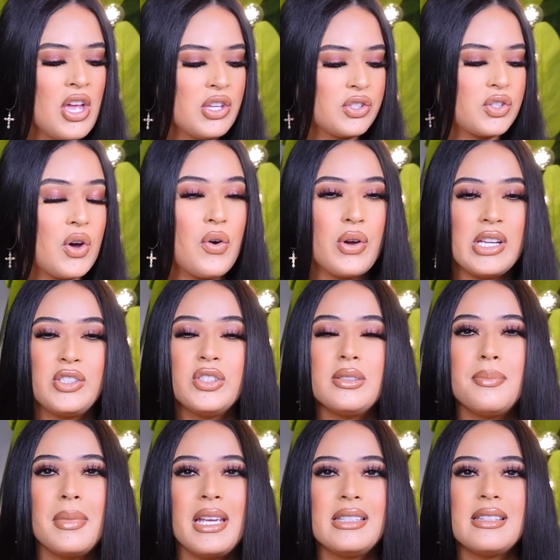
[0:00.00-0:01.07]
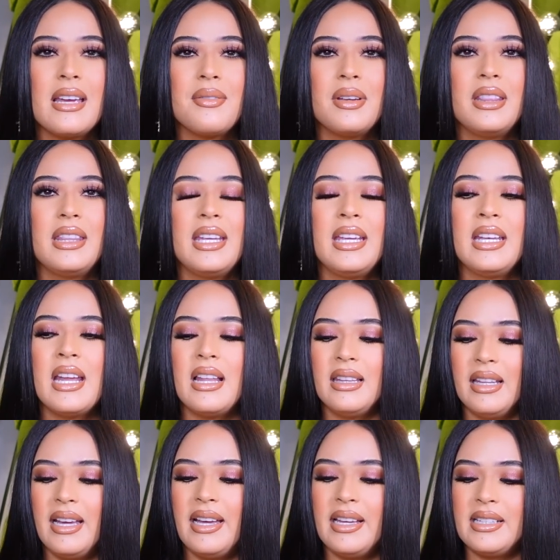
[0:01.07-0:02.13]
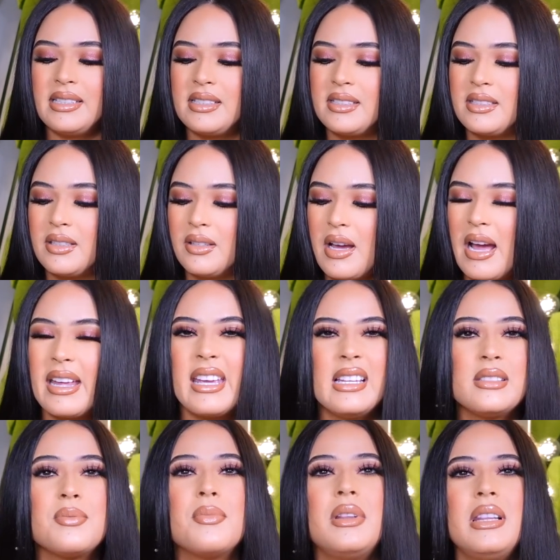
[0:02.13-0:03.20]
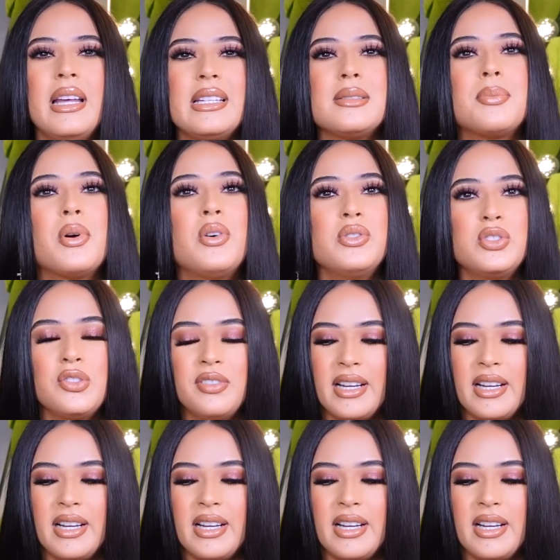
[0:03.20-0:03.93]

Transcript: So it just makes everything less I guess less prone to